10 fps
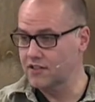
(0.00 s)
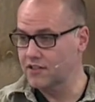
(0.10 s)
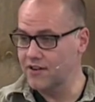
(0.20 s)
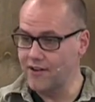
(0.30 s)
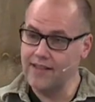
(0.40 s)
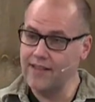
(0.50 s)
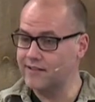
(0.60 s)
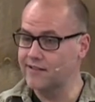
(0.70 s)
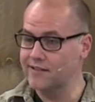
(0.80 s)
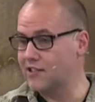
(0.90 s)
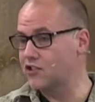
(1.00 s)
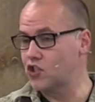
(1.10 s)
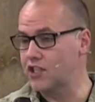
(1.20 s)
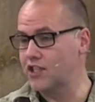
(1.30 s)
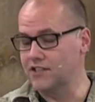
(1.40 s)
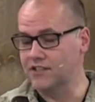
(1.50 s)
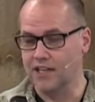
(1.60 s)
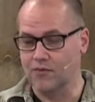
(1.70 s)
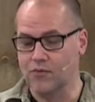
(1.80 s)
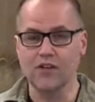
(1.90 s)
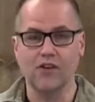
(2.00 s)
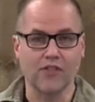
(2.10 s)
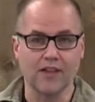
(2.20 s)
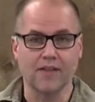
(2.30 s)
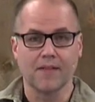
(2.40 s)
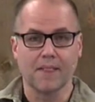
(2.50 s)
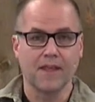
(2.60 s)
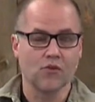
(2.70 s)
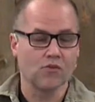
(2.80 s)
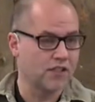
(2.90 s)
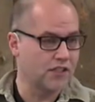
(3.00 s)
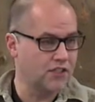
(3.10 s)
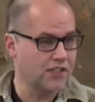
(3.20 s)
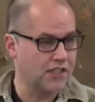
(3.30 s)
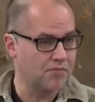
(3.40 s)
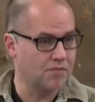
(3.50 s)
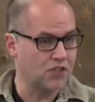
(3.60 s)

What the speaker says: You know, hey, that's good, he's saying. We know that religion can be